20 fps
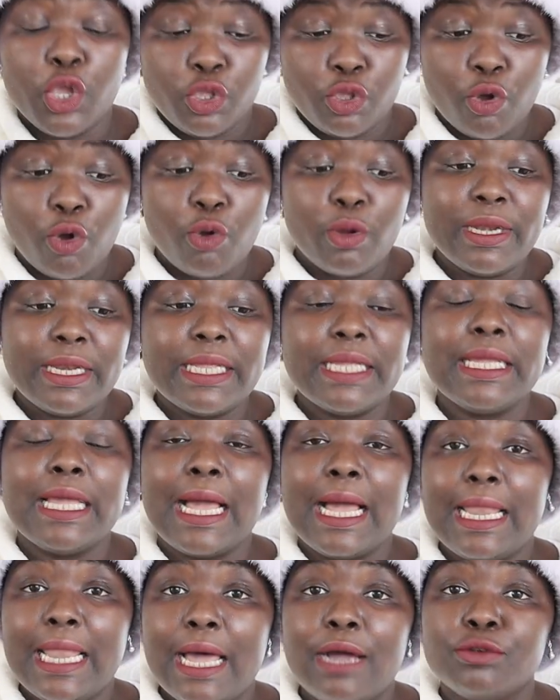You're
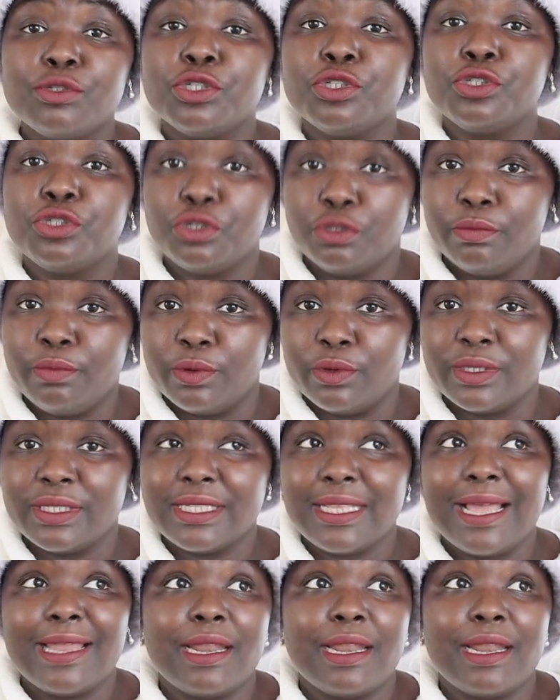only allowed two books.